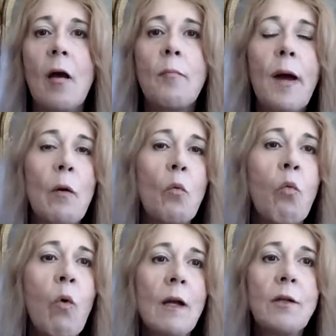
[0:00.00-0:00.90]
about
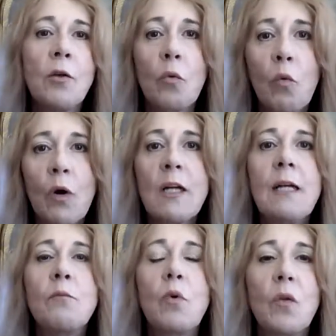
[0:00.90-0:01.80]
what you're
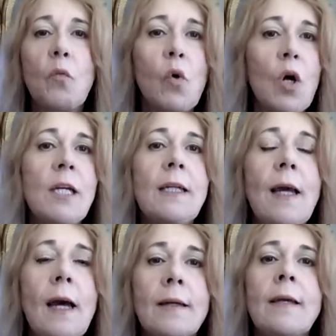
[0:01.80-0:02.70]
working with and working
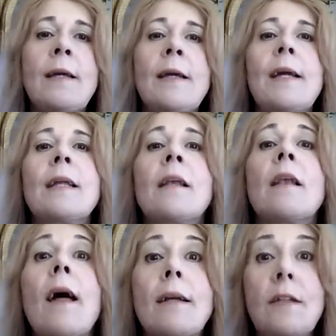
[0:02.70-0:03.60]
on.
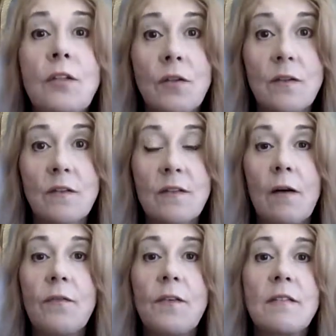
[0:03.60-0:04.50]
Enlighten
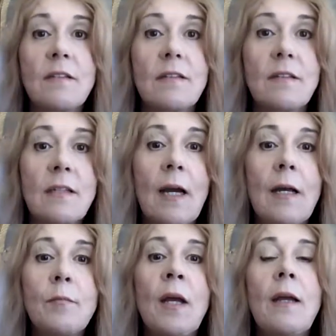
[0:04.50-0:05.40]
yourself. This is a
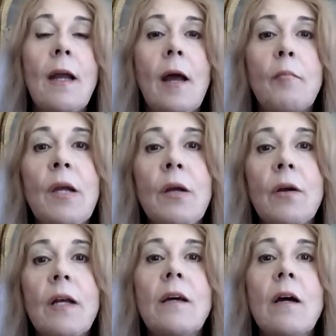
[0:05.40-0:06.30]
time and
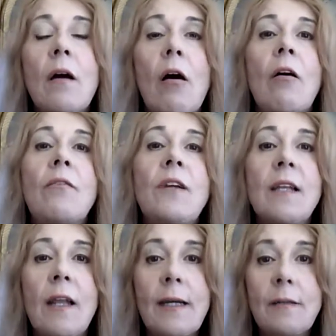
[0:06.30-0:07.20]
period of
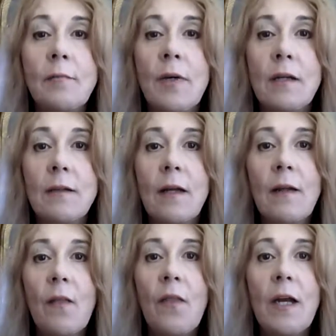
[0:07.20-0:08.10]
enlightenment
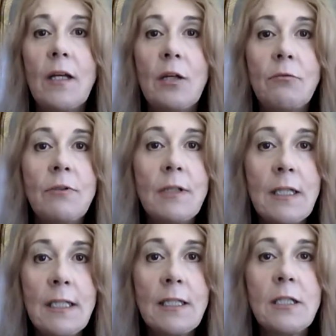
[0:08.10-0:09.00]
that you
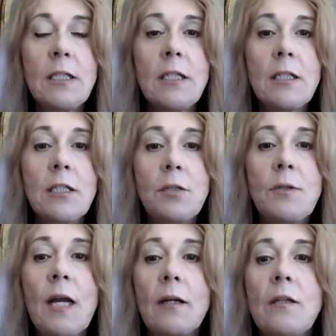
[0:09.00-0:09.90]
need to
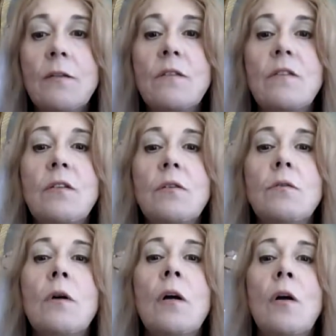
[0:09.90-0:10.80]
get used
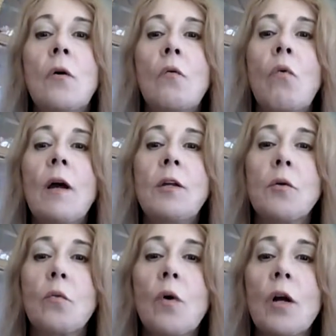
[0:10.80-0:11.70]
to what
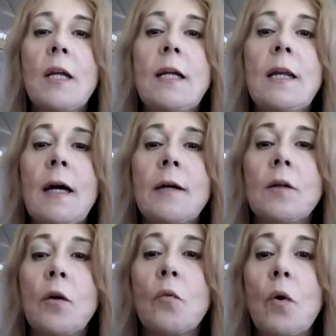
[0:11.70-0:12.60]
you're working on
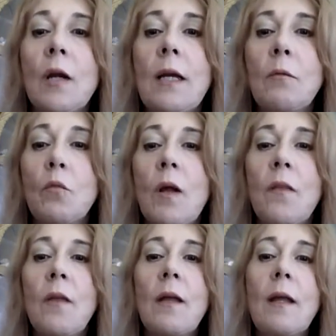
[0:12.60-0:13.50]
or working
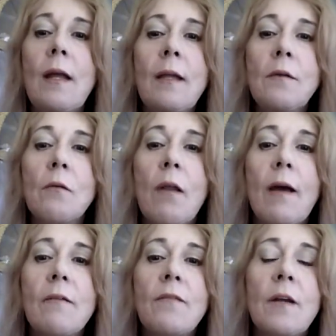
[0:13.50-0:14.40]
with in your
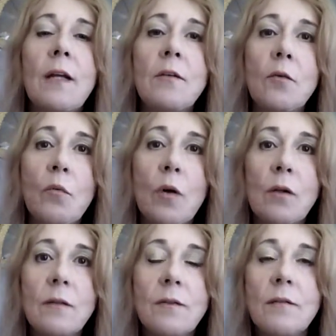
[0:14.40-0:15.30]
life, in your
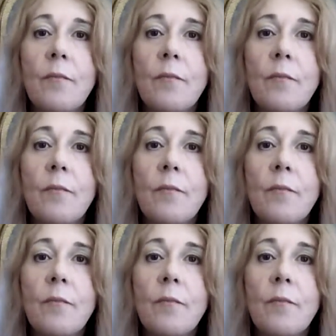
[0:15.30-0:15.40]
world.